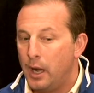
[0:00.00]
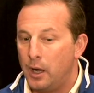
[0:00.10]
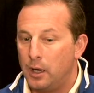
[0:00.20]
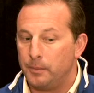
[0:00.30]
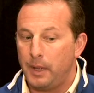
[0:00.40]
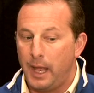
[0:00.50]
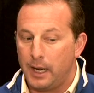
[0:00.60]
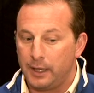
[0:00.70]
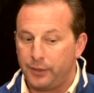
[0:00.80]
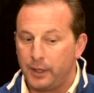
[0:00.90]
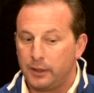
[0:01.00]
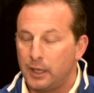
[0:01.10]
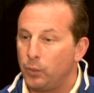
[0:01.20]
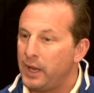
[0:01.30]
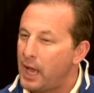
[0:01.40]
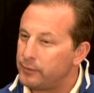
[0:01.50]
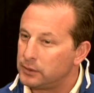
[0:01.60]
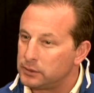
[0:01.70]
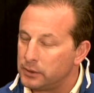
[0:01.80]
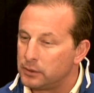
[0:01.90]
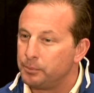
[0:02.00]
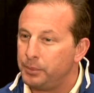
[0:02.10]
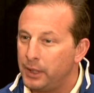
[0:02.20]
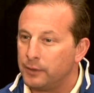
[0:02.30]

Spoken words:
And I think that we have a little bit